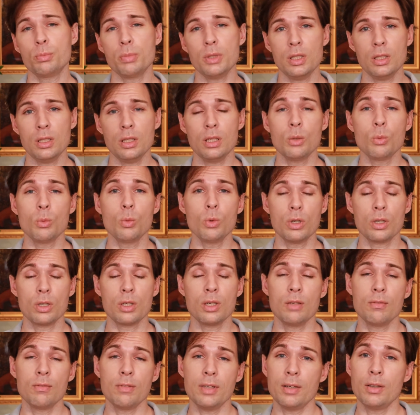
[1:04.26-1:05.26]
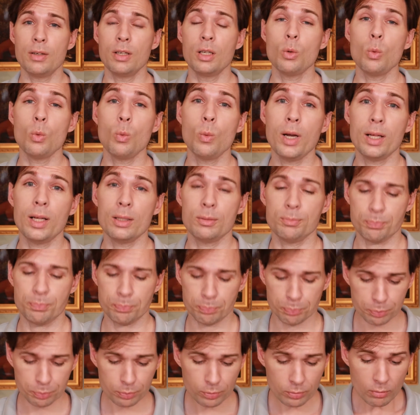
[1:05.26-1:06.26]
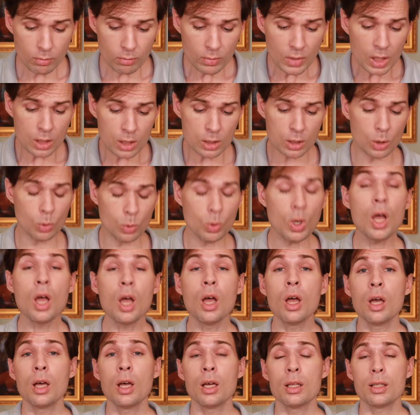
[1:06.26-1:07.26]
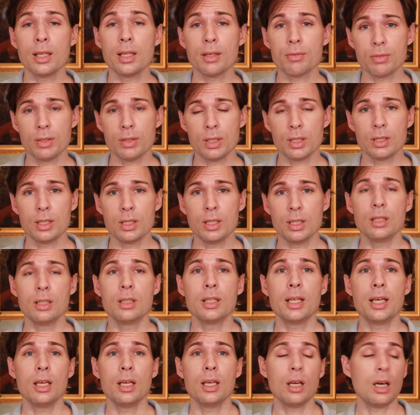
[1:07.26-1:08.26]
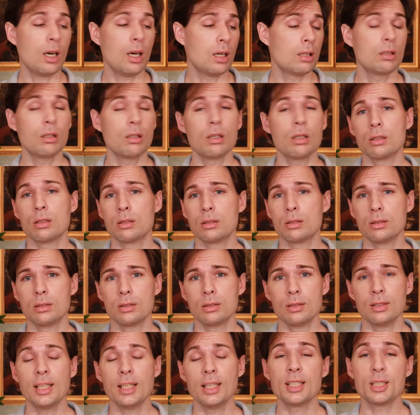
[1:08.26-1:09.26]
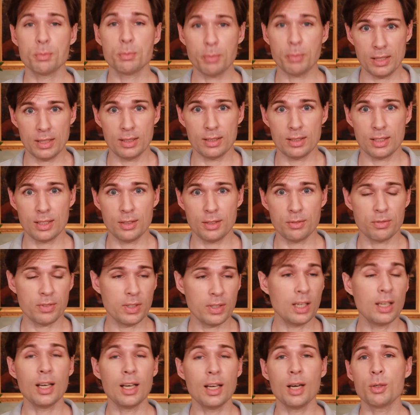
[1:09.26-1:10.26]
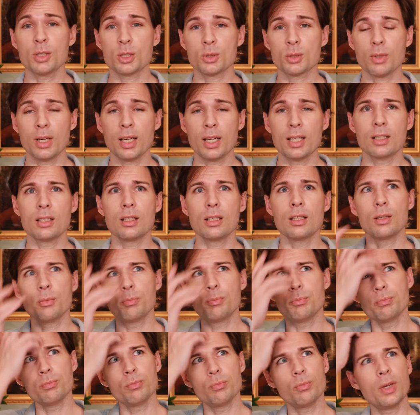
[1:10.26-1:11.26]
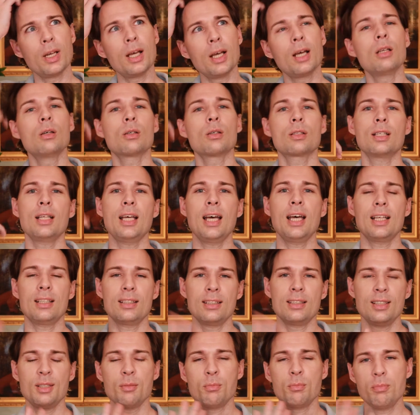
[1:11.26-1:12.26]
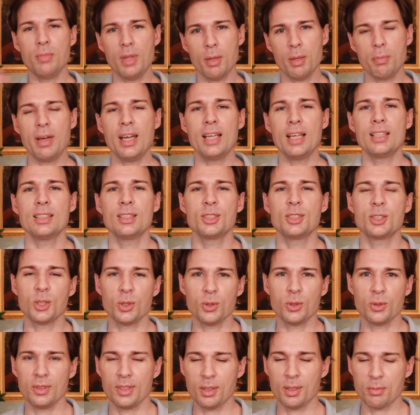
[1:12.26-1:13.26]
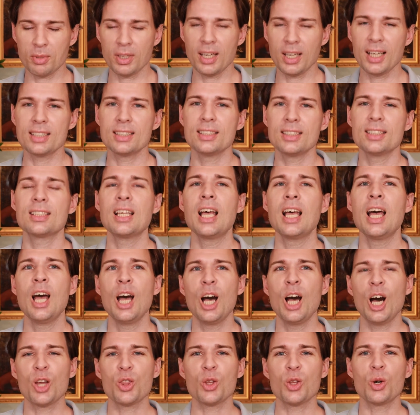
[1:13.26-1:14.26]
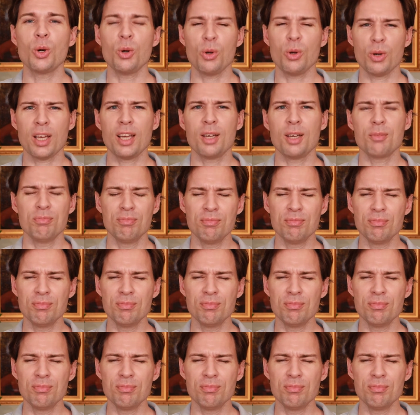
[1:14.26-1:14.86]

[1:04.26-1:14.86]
be working very well. So definitely they are not expensive. I was quite, when I looked at the page and saw the prices, I thought, okay,